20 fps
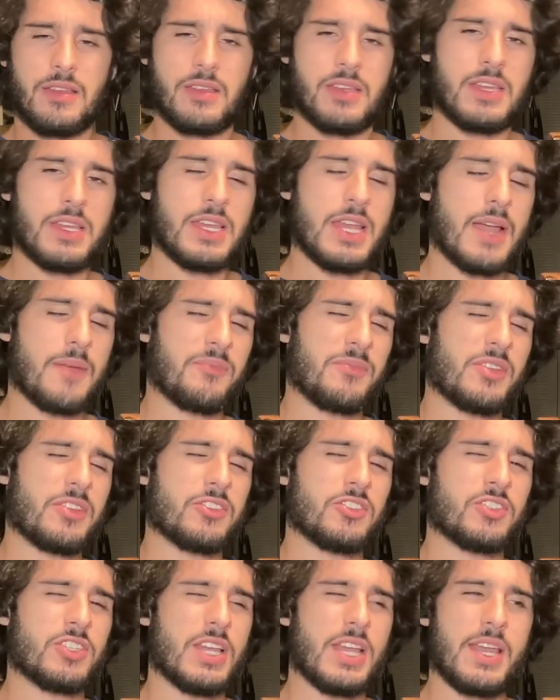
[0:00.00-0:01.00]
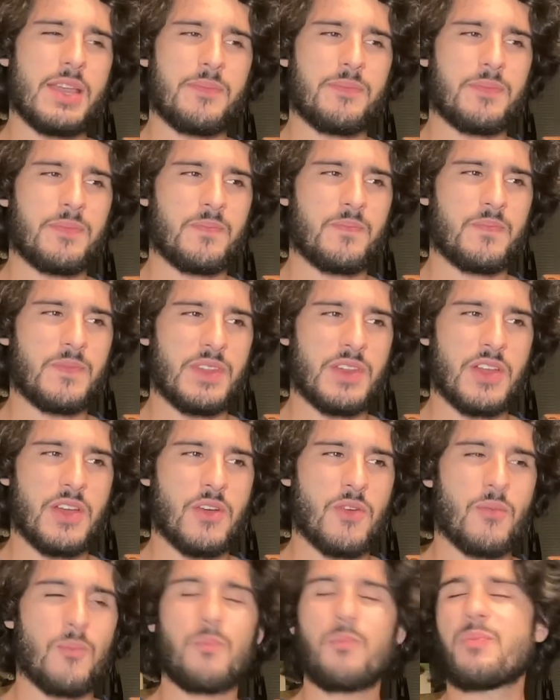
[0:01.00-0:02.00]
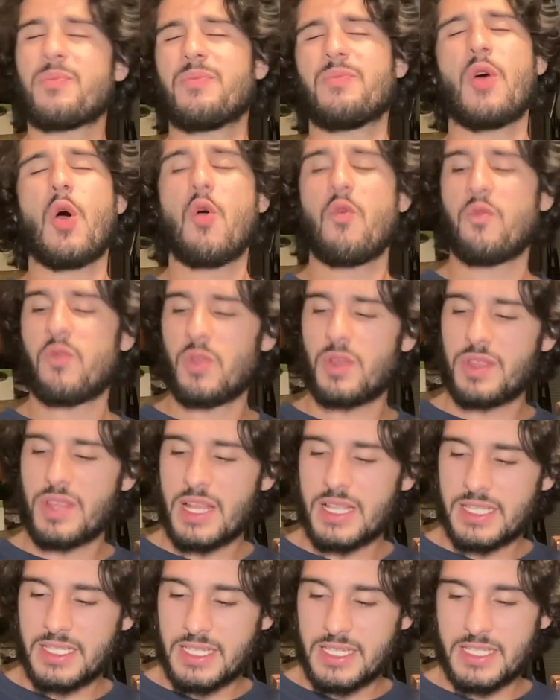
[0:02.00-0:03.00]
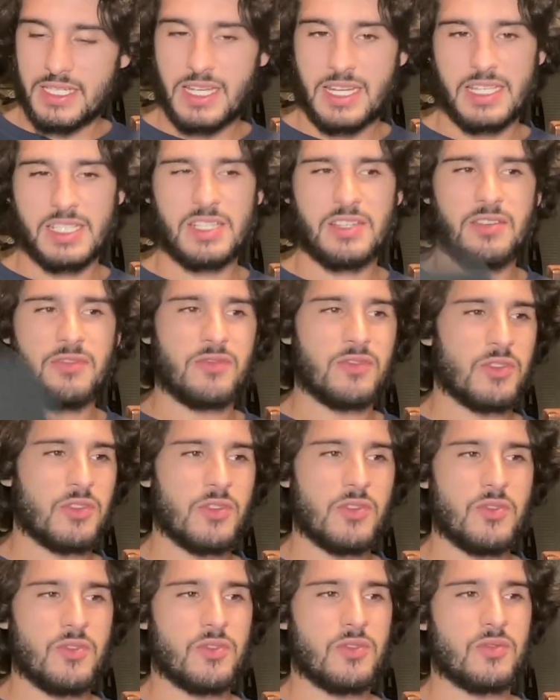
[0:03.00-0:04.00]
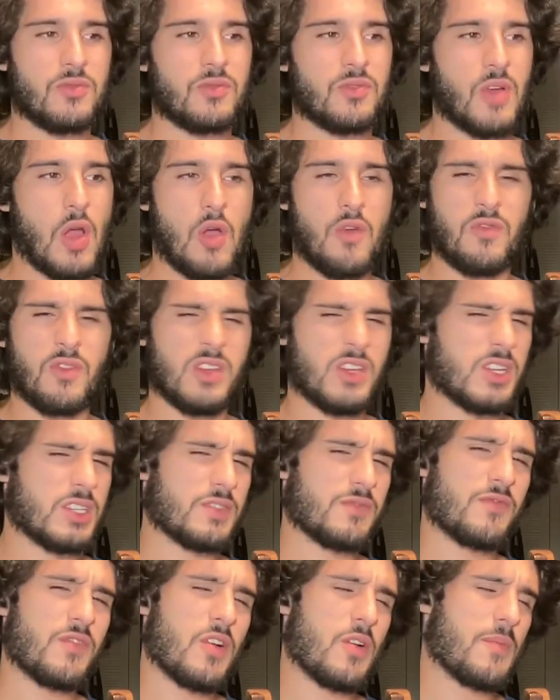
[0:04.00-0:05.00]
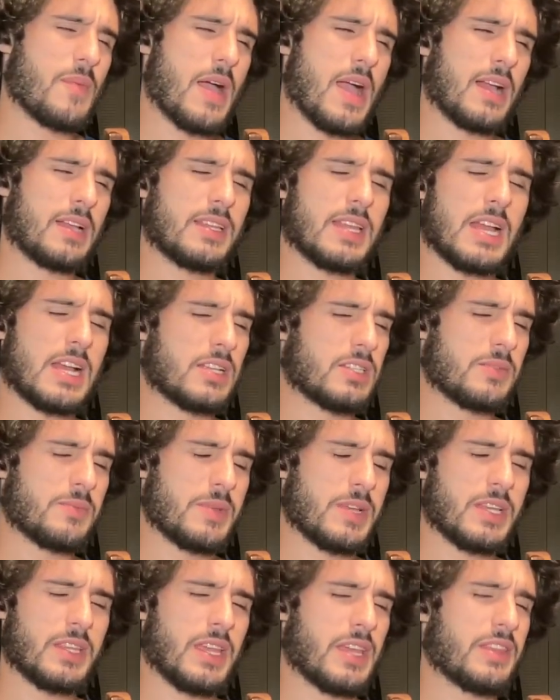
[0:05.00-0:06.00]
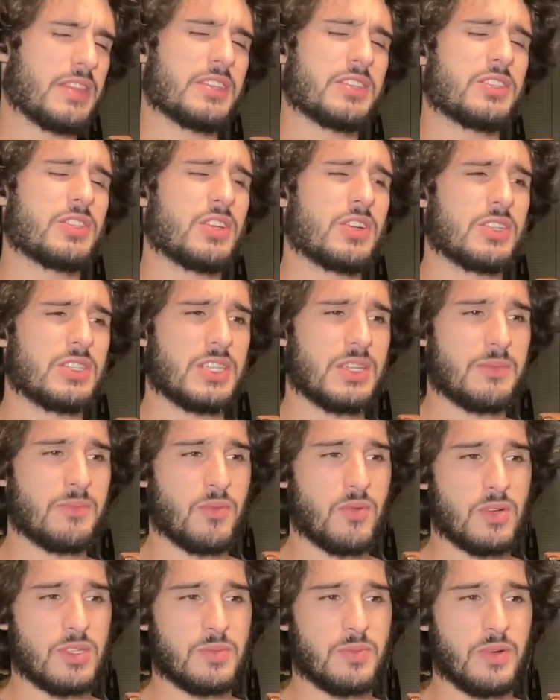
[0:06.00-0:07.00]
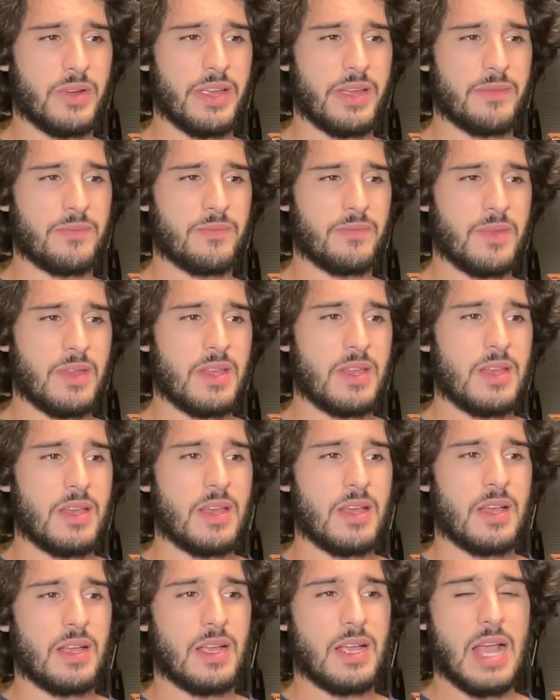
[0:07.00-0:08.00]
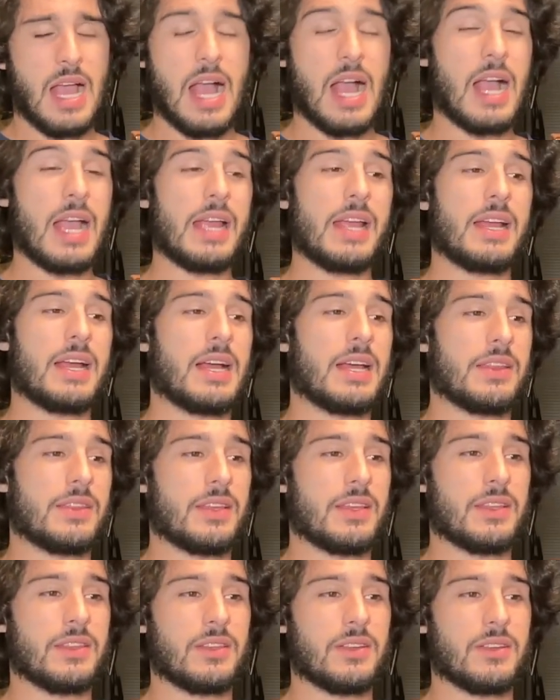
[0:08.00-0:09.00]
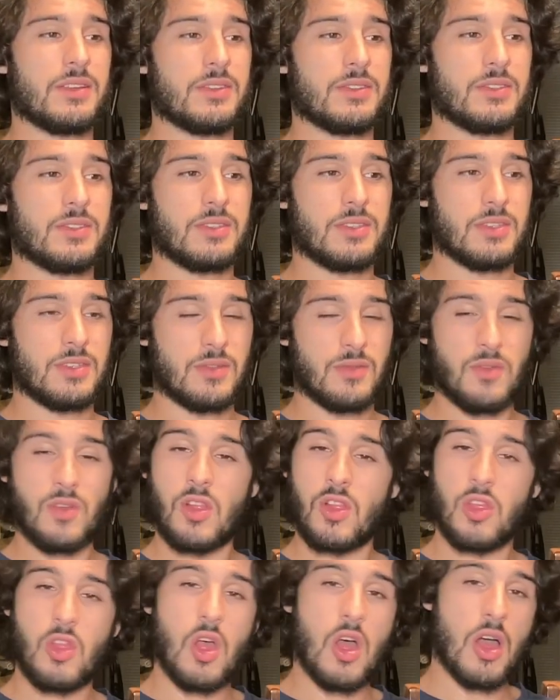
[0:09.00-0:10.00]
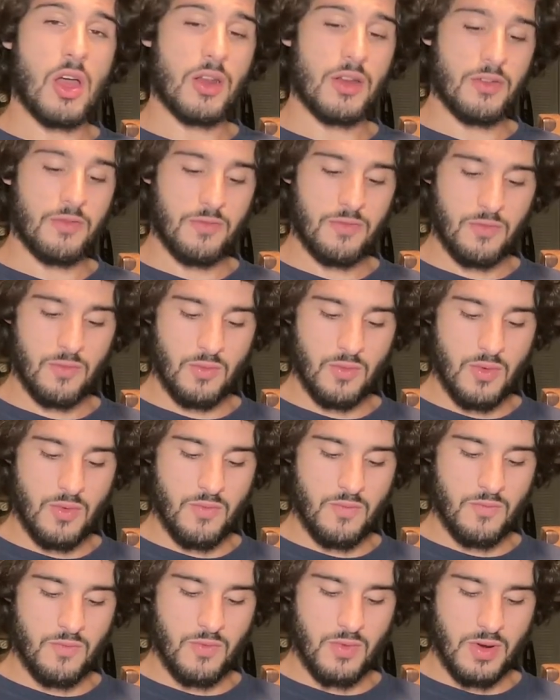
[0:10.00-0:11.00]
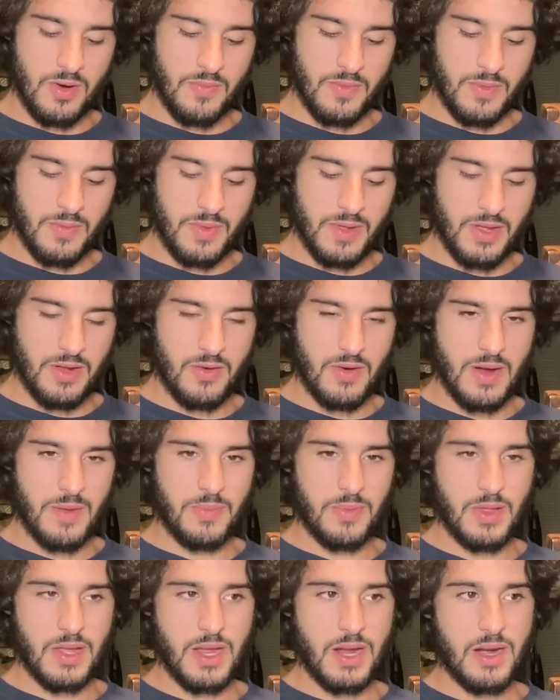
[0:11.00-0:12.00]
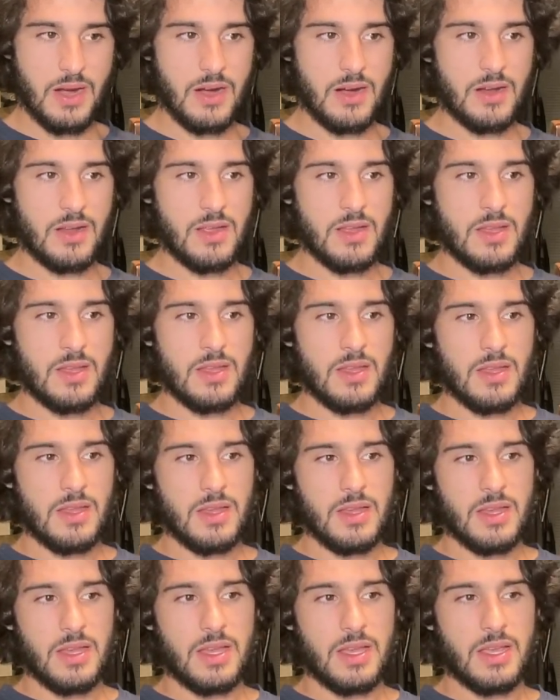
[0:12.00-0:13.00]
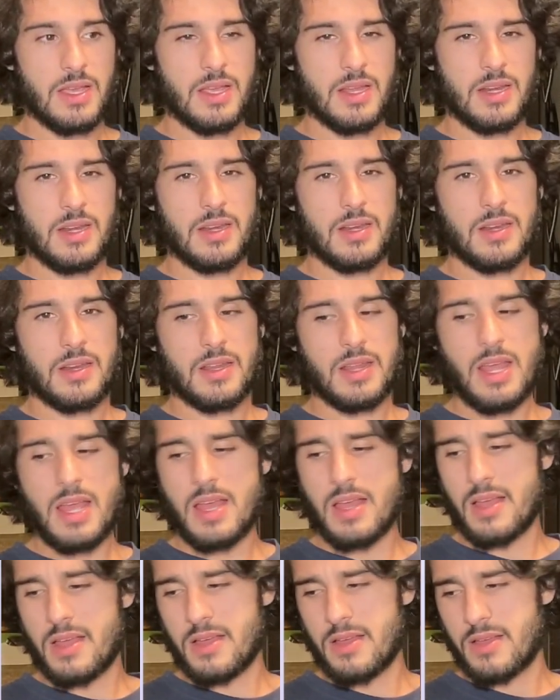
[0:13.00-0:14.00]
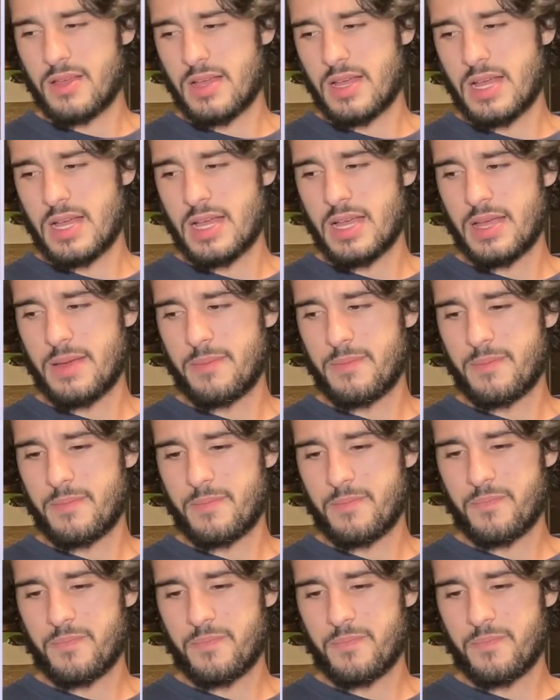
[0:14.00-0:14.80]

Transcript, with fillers: he kept in shape. You know, hopefully that season isn't a fluke. Hopefully he doesn't fall back down to being like this 13 points per game guy. I think there's a lot of room for him to be a great player. And yeah, I'm